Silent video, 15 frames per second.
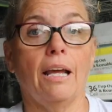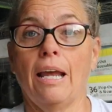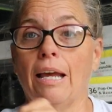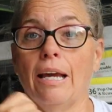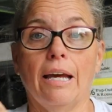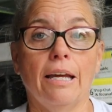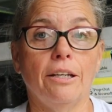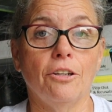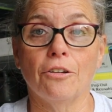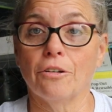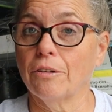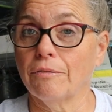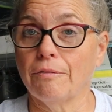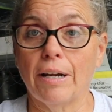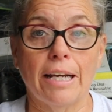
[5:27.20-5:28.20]
and
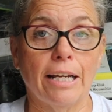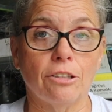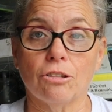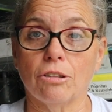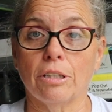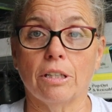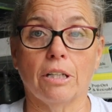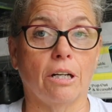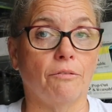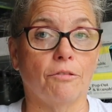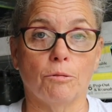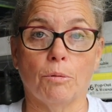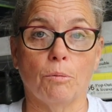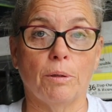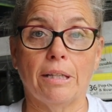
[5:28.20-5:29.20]
you're financially
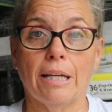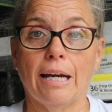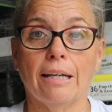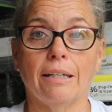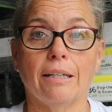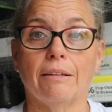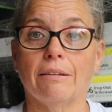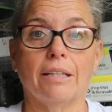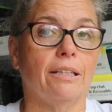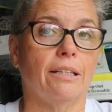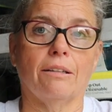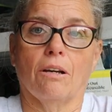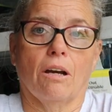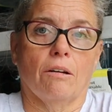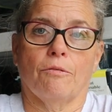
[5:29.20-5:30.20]
comfortable with that,
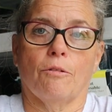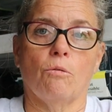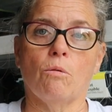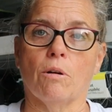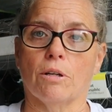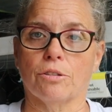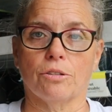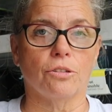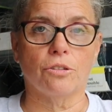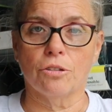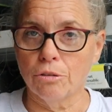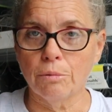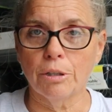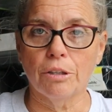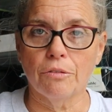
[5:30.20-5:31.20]
then of course,
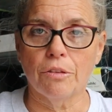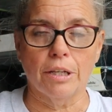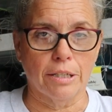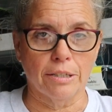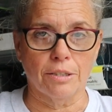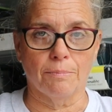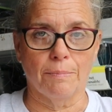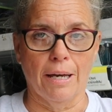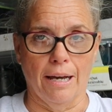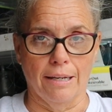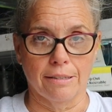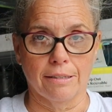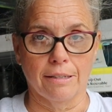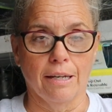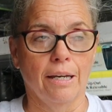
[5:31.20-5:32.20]
do what you think is
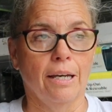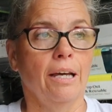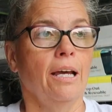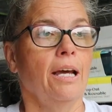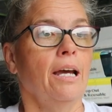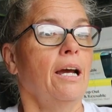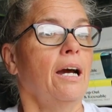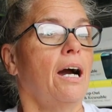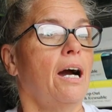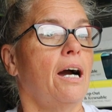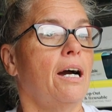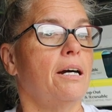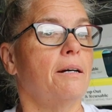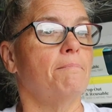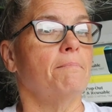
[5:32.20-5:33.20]
best.
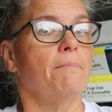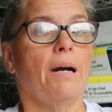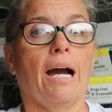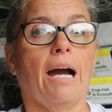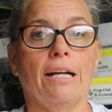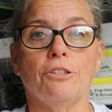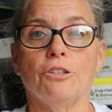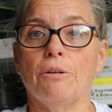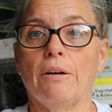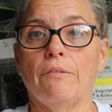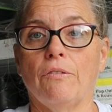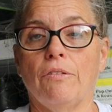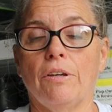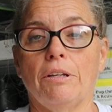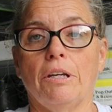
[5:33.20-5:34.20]
I do
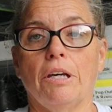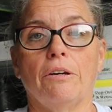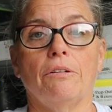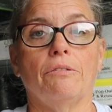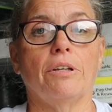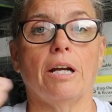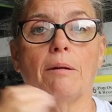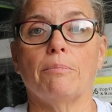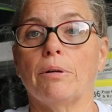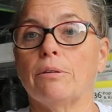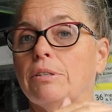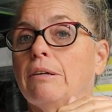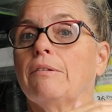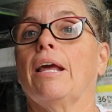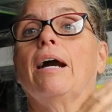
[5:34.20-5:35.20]
have a video that I
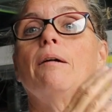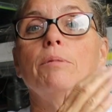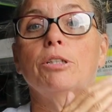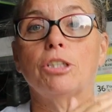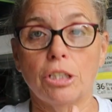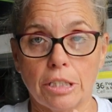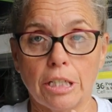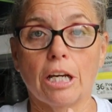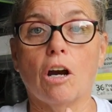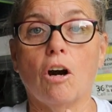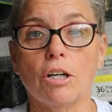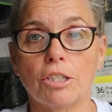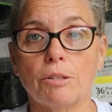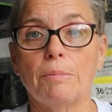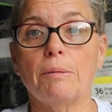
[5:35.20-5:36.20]
broke down how much it did
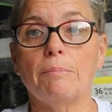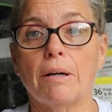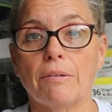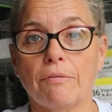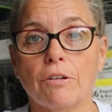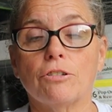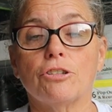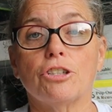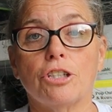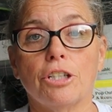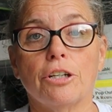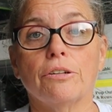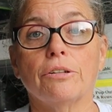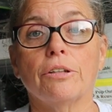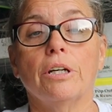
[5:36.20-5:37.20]
cost me my first
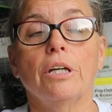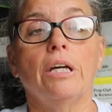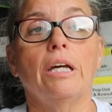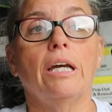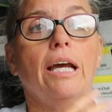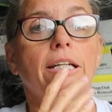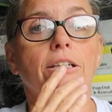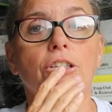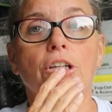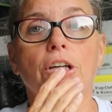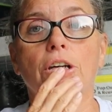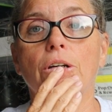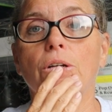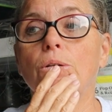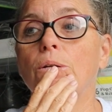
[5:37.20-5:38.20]
year, and
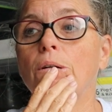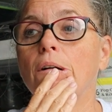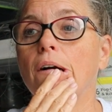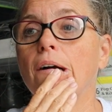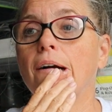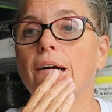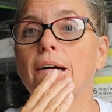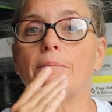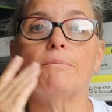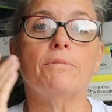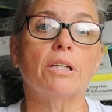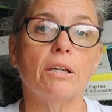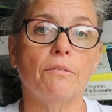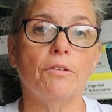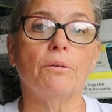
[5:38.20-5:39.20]
so
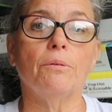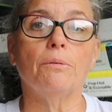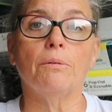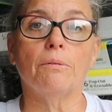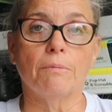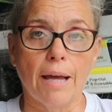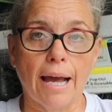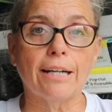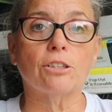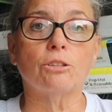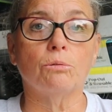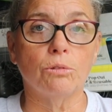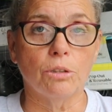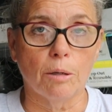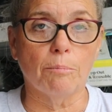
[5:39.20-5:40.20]
to give you
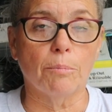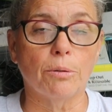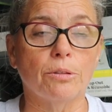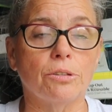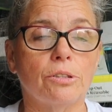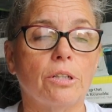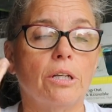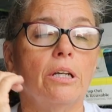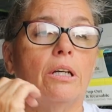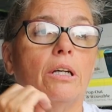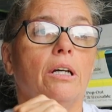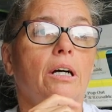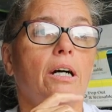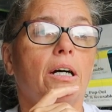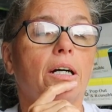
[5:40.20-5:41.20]
actual numbers,
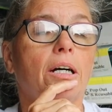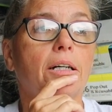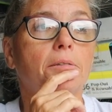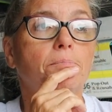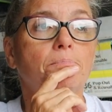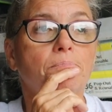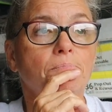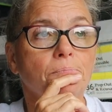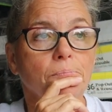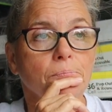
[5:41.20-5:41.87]
it